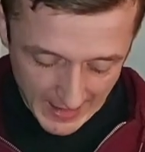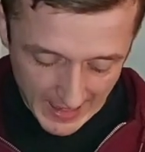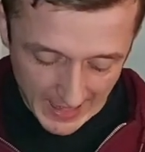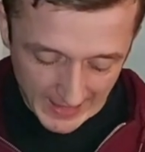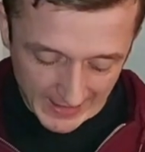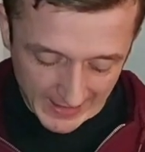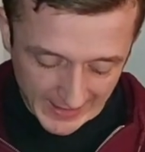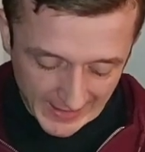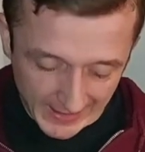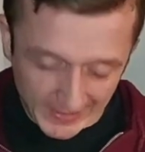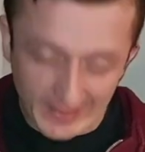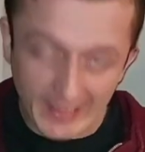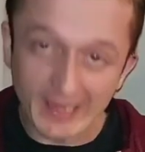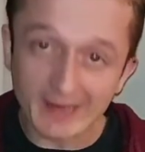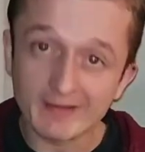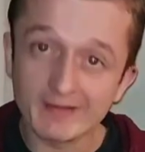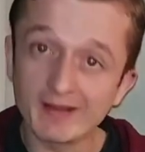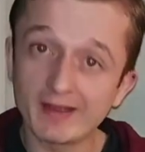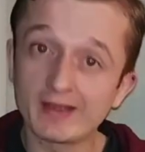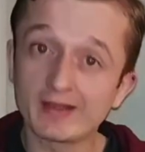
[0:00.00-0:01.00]
And the
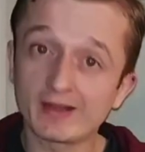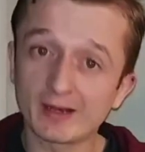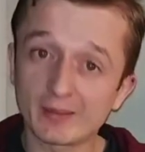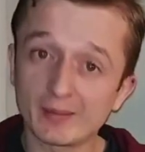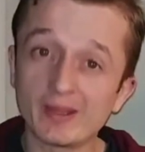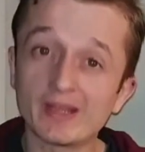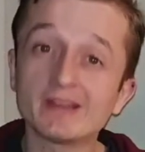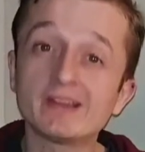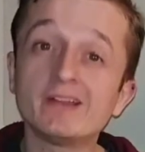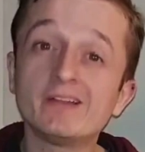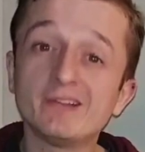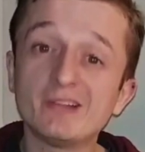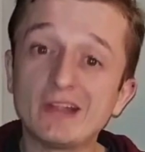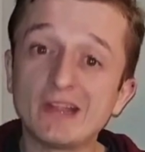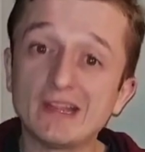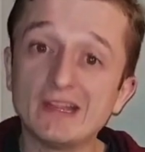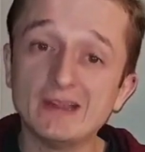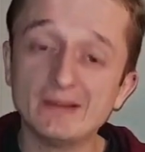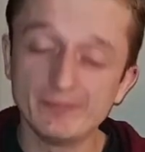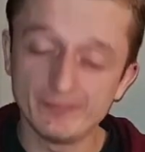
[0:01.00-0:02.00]
index is going to pick the
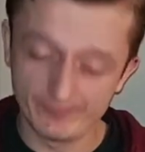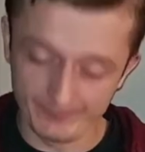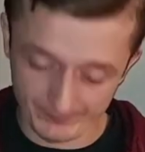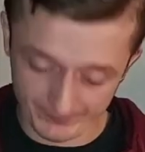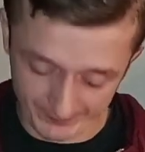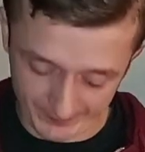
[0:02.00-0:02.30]
G.